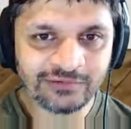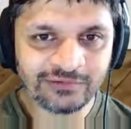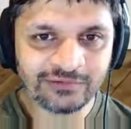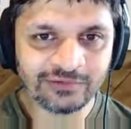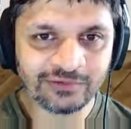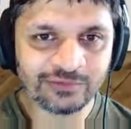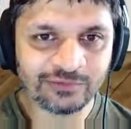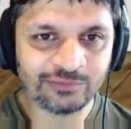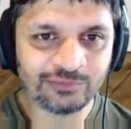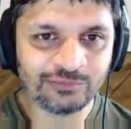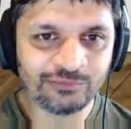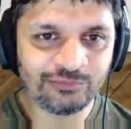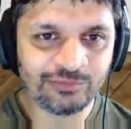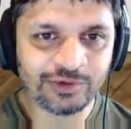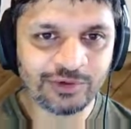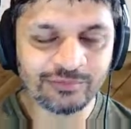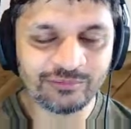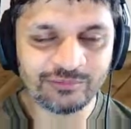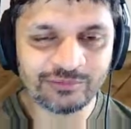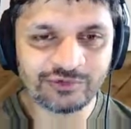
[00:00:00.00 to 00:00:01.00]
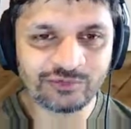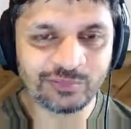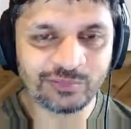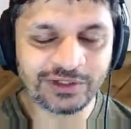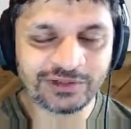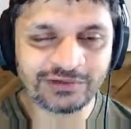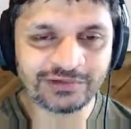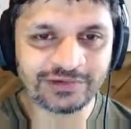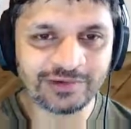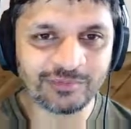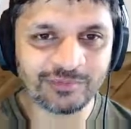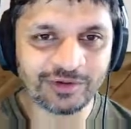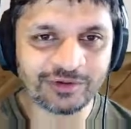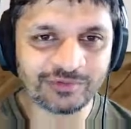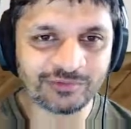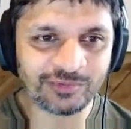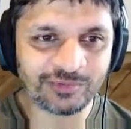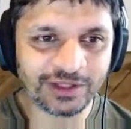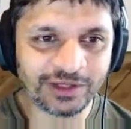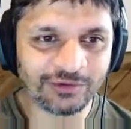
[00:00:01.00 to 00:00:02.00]
So we can just picture them
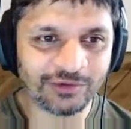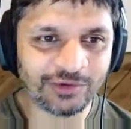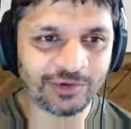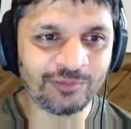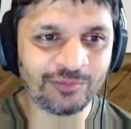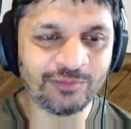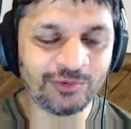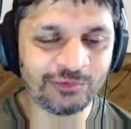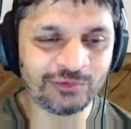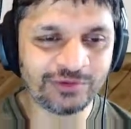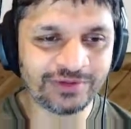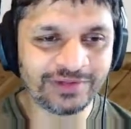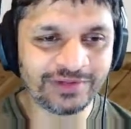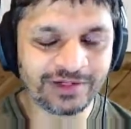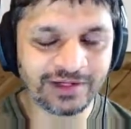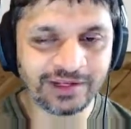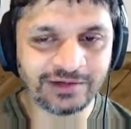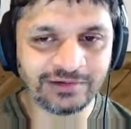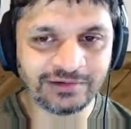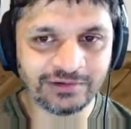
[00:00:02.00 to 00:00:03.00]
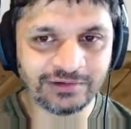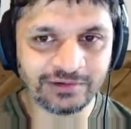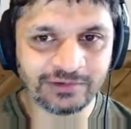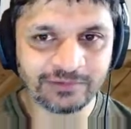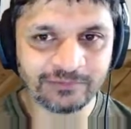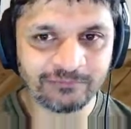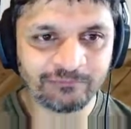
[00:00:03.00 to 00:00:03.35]
as being on a motor that can turn.